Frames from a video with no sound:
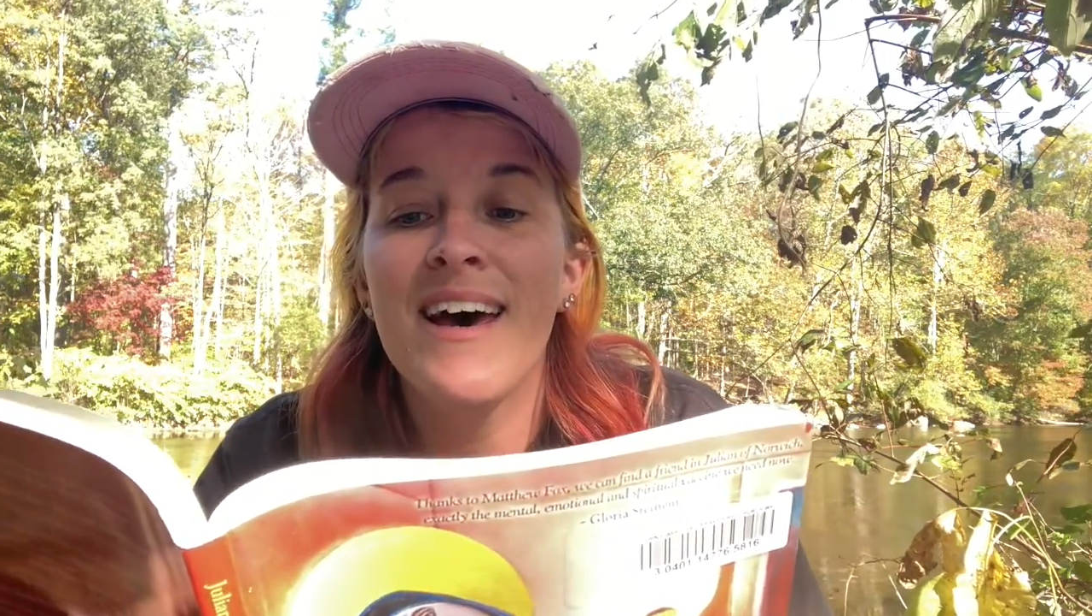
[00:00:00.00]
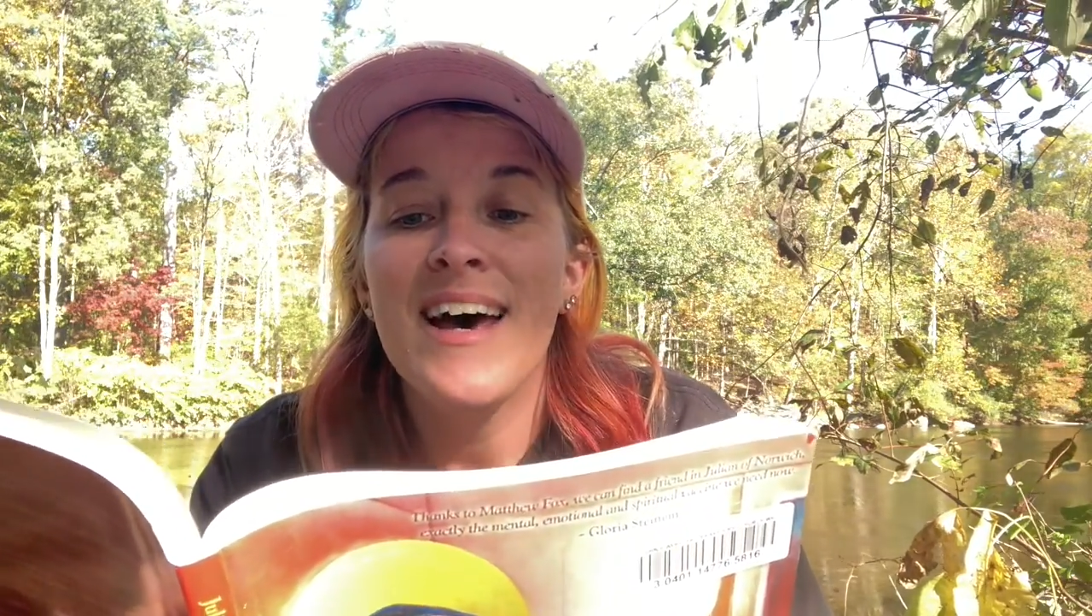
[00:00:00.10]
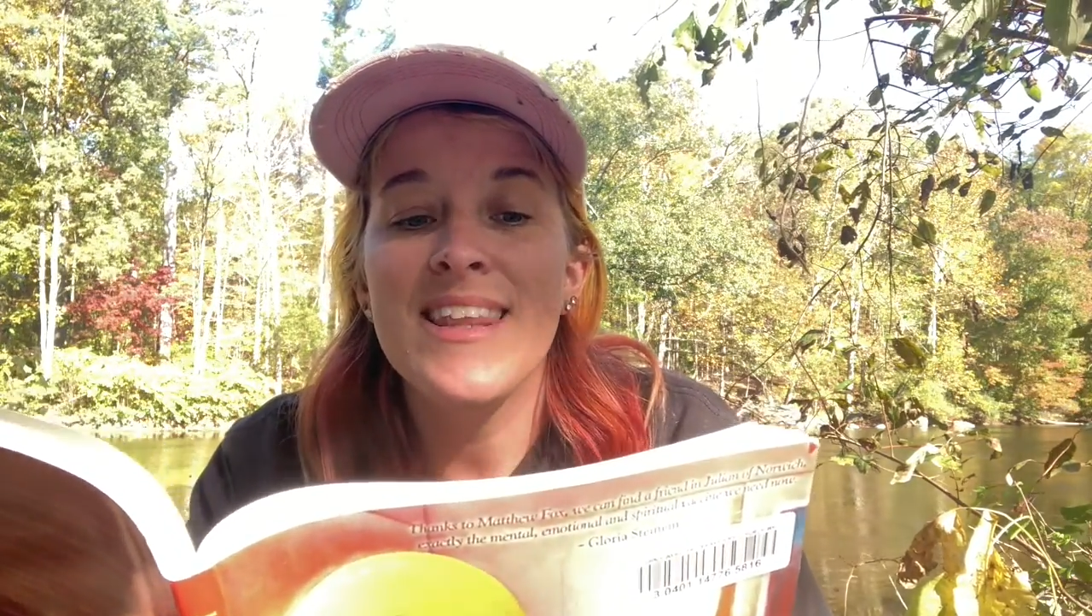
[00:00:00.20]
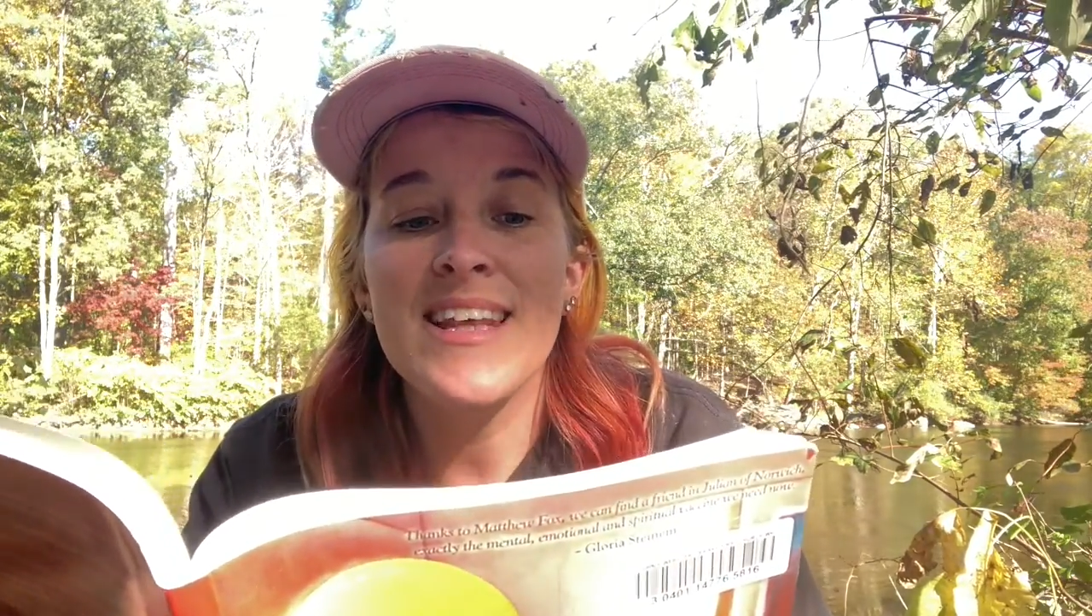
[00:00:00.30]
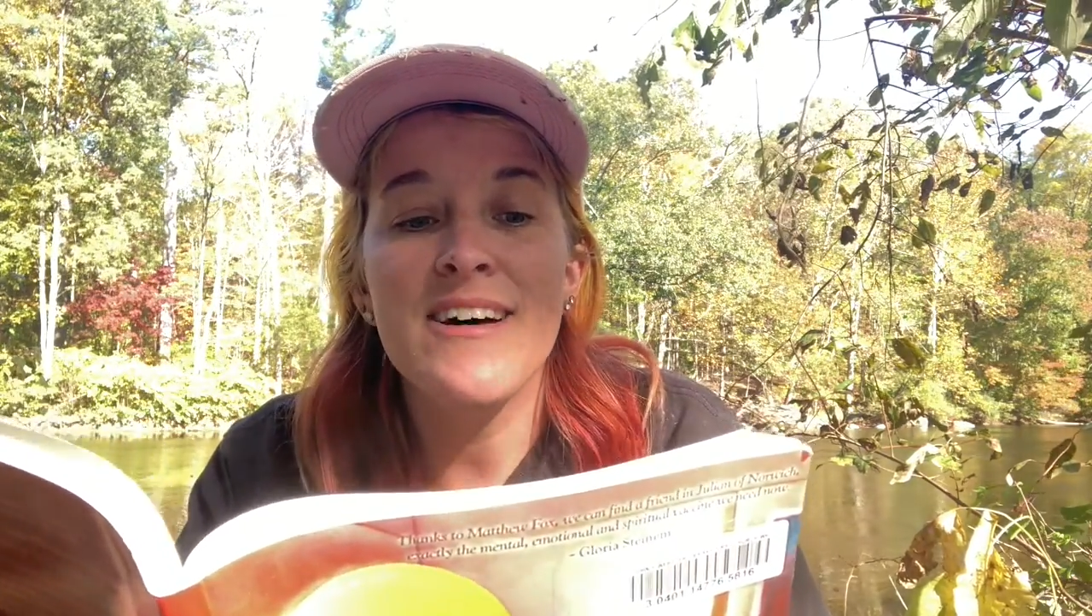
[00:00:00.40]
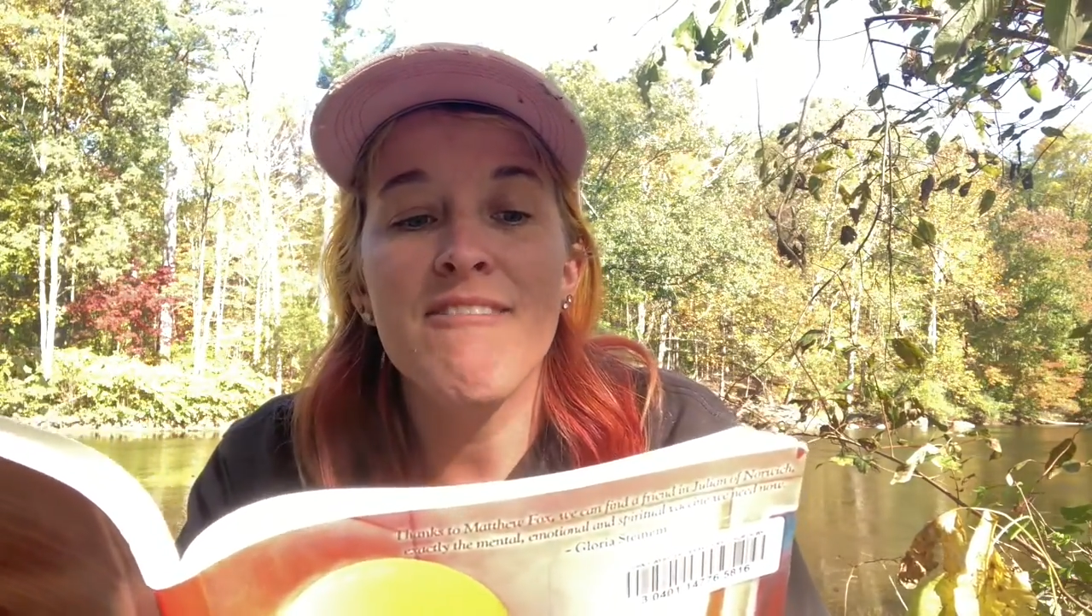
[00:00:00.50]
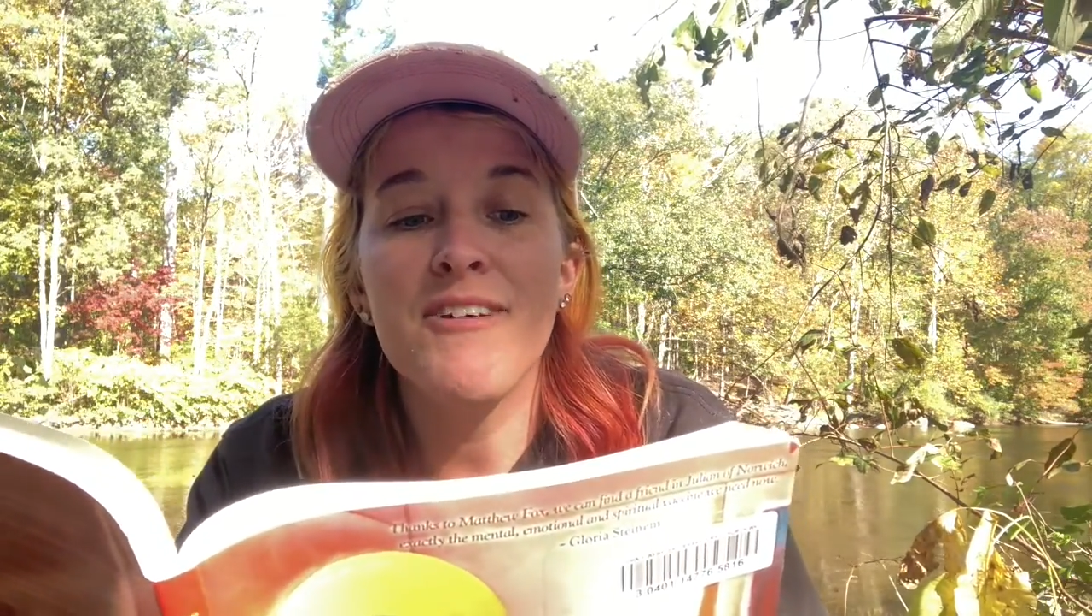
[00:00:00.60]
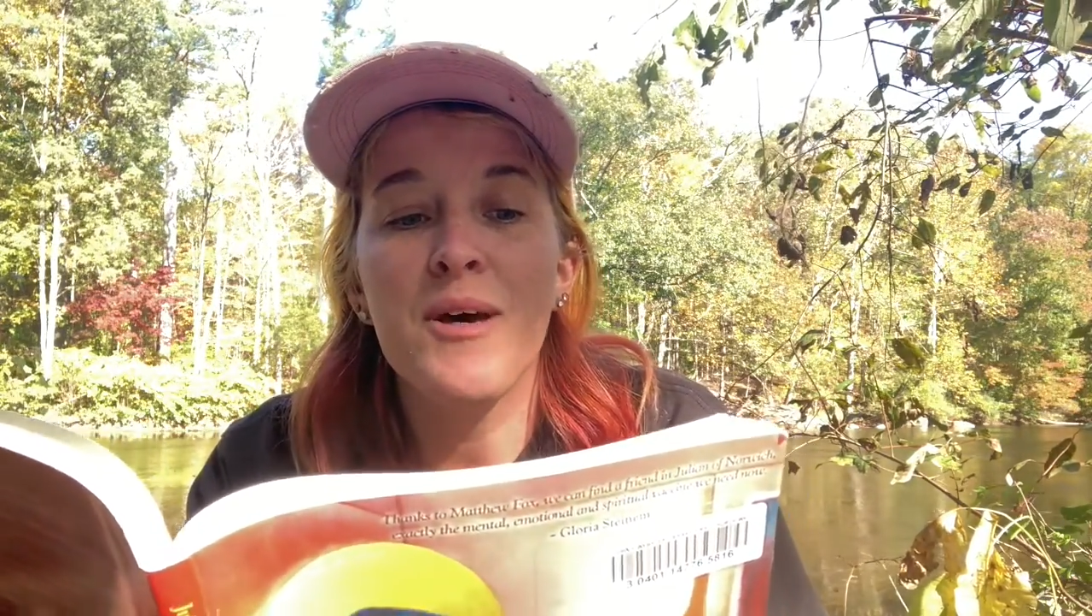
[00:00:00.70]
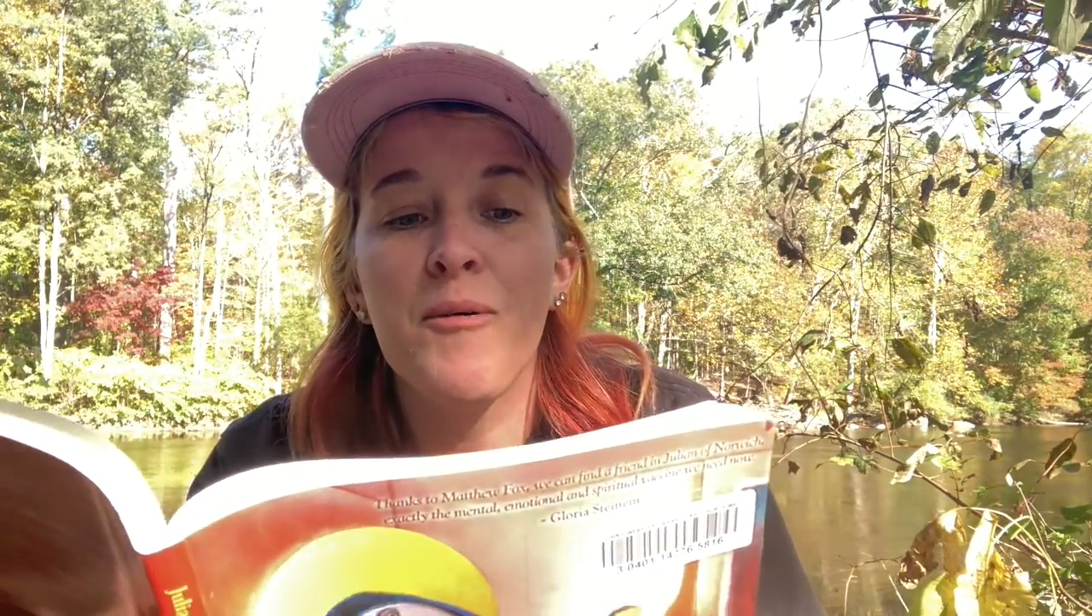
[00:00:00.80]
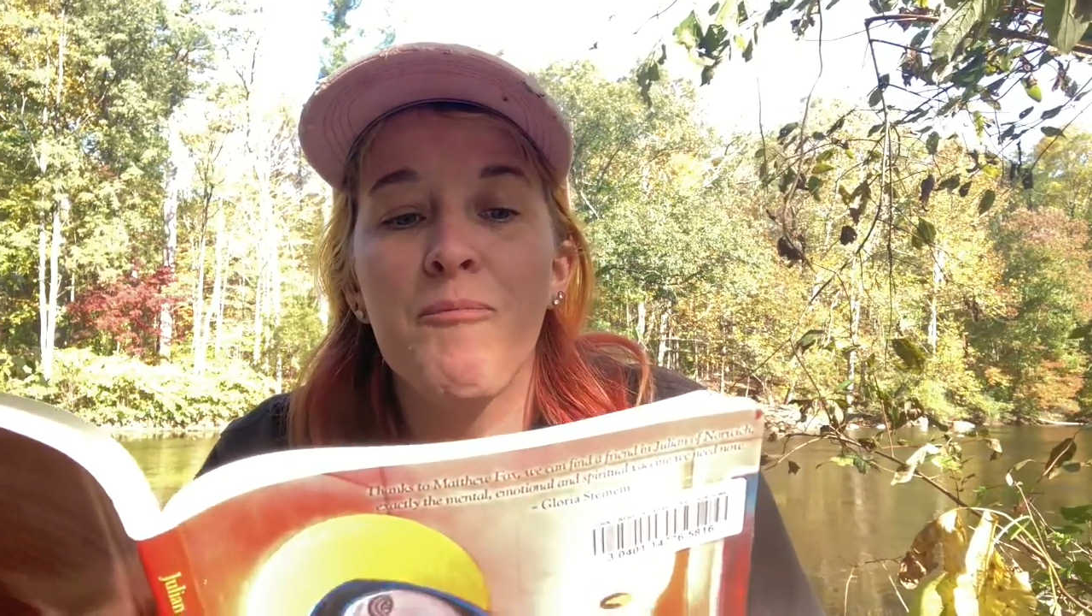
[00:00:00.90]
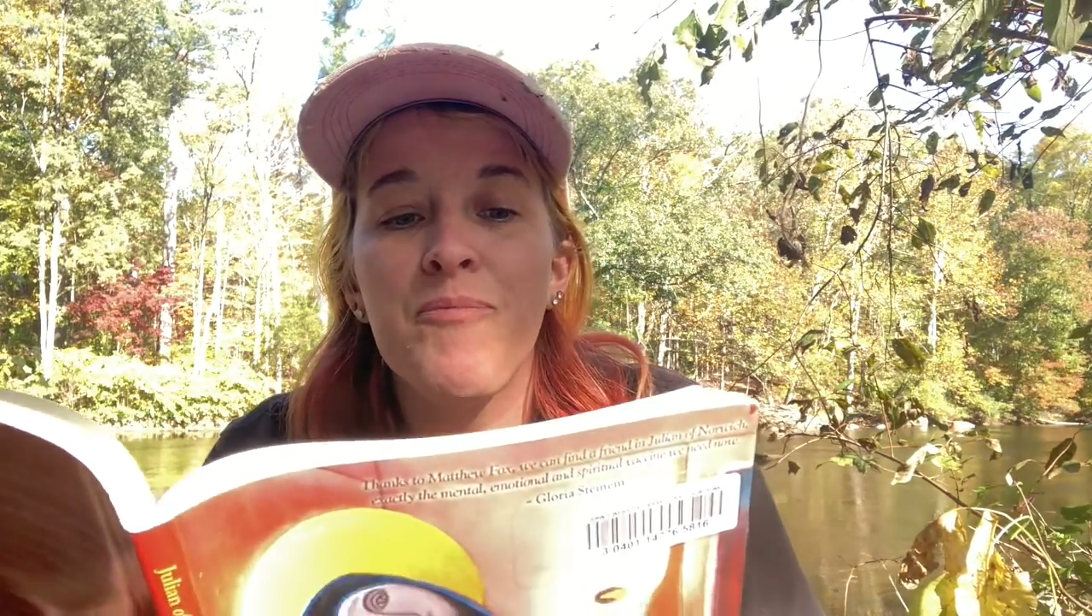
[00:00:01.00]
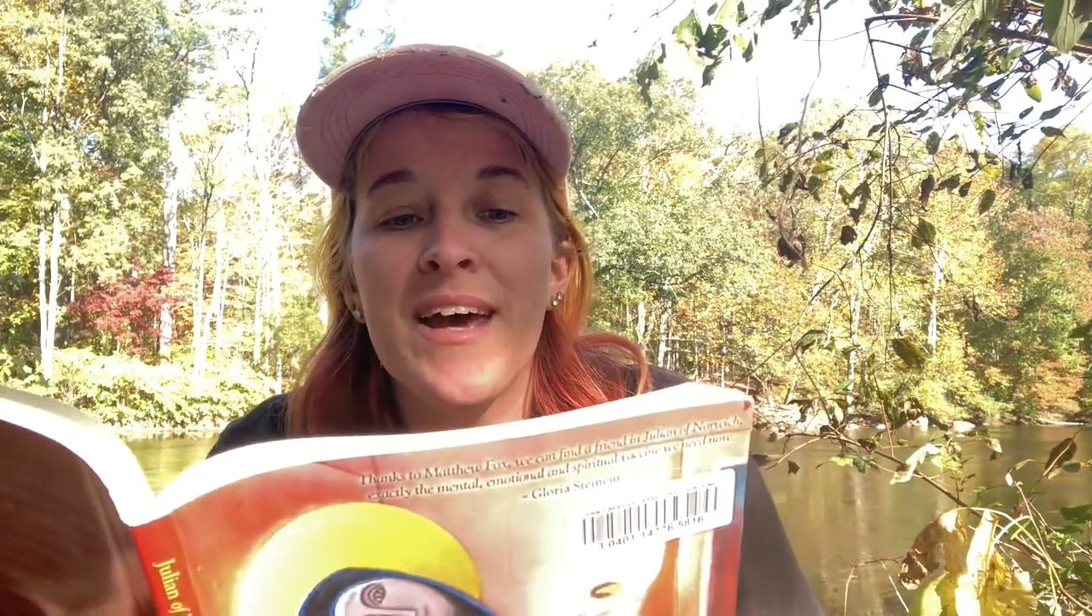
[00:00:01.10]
and love Him